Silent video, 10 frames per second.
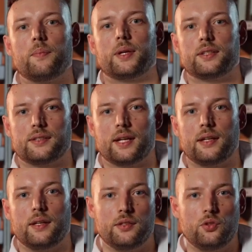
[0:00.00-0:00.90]
pressed set,
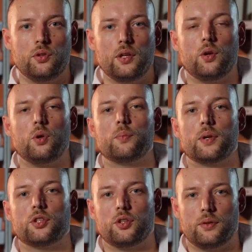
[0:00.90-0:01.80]
and saw the lower
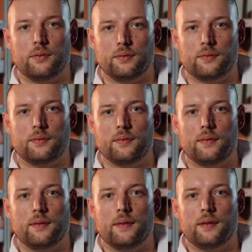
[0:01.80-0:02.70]
pressure.
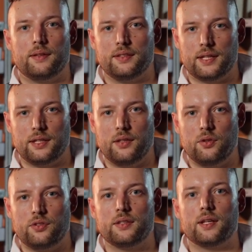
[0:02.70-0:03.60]
Set it
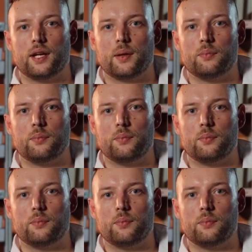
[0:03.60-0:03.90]
using the up